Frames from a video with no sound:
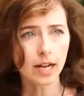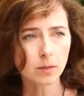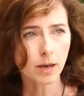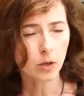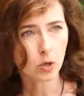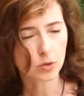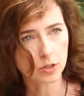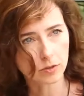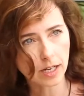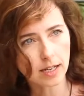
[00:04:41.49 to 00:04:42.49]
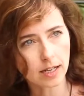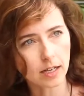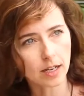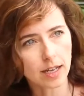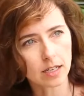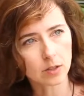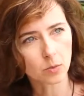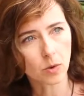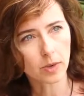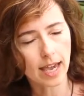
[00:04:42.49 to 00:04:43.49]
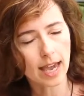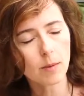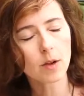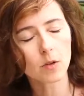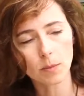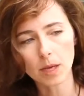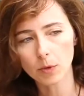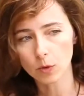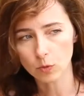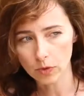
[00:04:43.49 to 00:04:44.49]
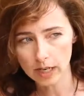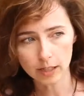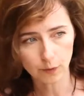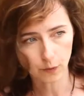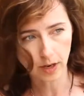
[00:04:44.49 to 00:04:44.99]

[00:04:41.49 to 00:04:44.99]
liked about Costa Rica is when we came here, the people are really